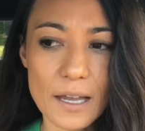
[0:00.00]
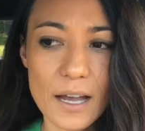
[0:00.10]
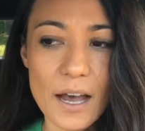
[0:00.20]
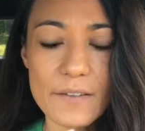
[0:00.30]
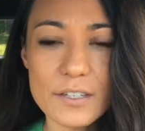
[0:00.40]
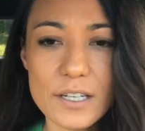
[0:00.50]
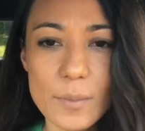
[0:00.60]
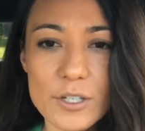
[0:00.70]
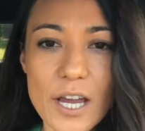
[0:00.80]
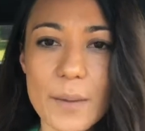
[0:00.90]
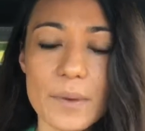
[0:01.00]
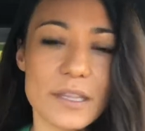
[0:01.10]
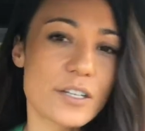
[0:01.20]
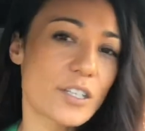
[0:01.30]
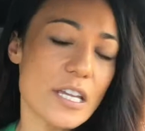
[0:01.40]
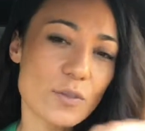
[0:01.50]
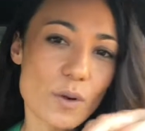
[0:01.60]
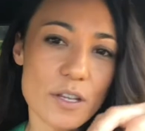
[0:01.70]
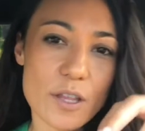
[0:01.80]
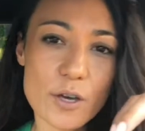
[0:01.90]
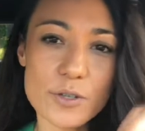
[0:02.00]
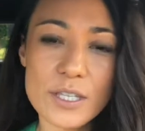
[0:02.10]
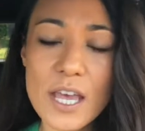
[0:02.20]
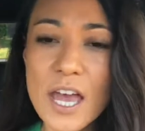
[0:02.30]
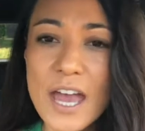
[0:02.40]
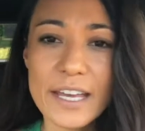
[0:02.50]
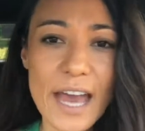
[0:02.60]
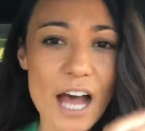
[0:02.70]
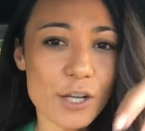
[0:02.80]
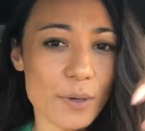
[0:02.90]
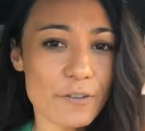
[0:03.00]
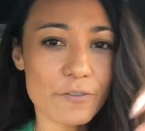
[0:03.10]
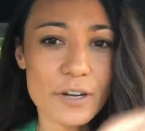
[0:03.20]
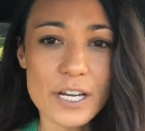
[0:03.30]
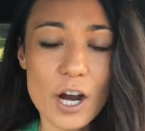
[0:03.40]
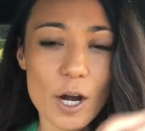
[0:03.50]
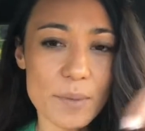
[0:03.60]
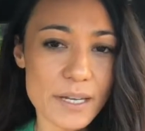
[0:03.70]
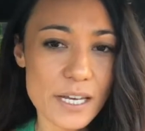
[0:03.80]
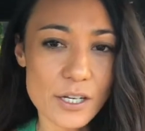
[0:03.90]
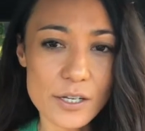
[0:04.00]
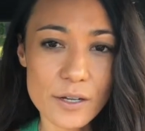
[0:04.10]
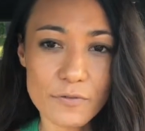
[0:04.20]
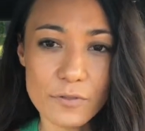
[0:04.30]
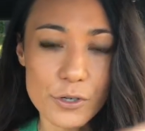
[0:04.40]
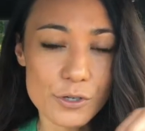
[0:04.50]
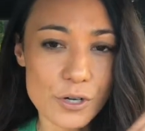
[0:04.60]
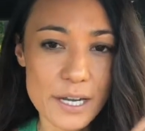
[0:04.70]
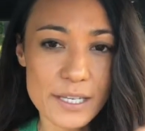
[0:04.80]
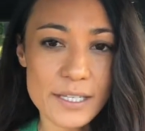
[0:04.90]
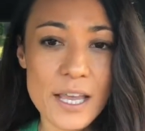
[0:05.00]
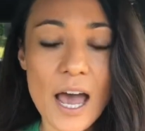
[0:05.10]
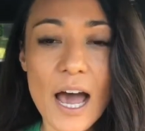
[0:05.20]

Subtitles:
I'll have to double check, but it's one of those calorie-free carbonated fruit drinks.